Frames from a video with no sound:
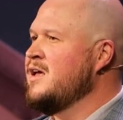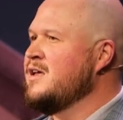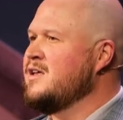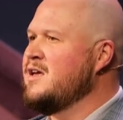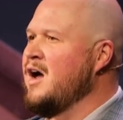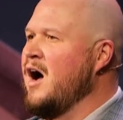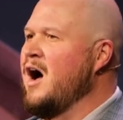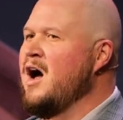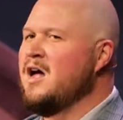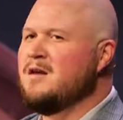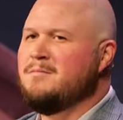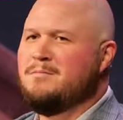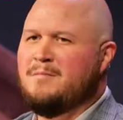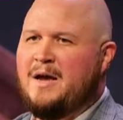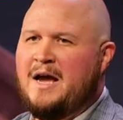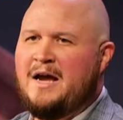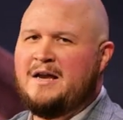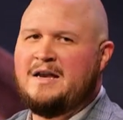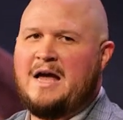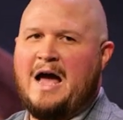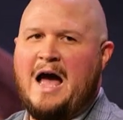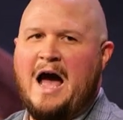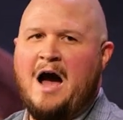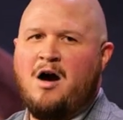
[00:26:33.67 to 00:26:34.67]
God
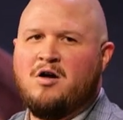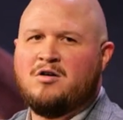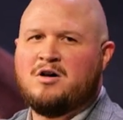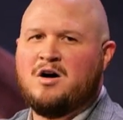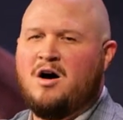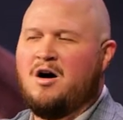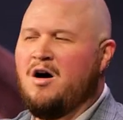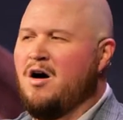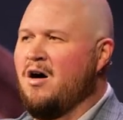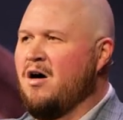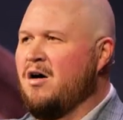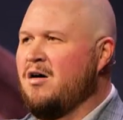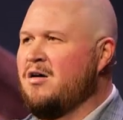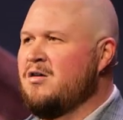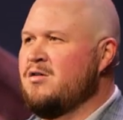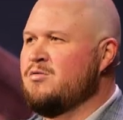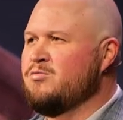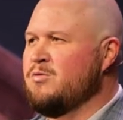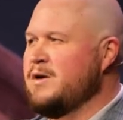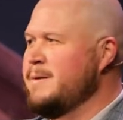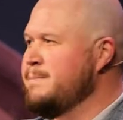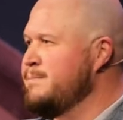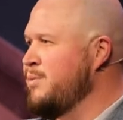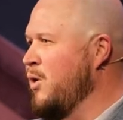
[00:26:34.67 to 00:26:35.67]
made alcohol
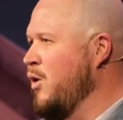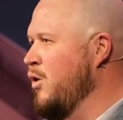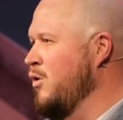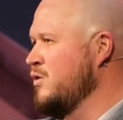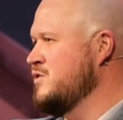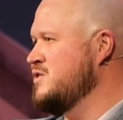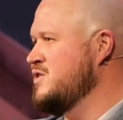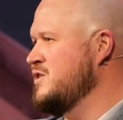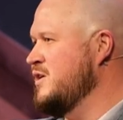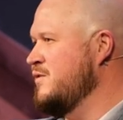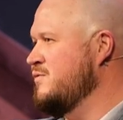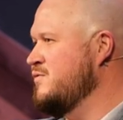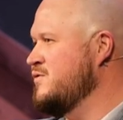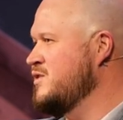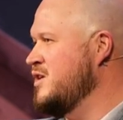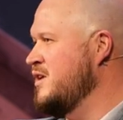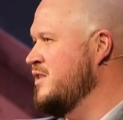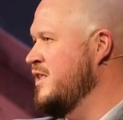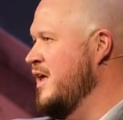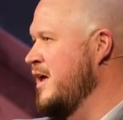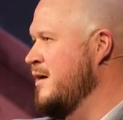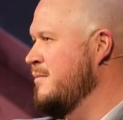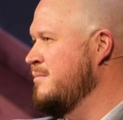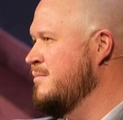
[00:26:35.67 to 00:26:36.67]
repulsive to
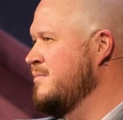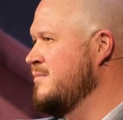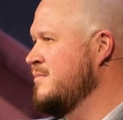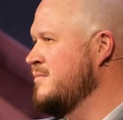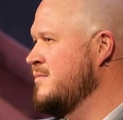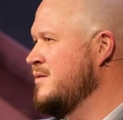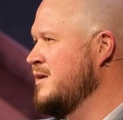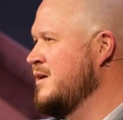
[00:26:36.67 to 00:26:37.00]
them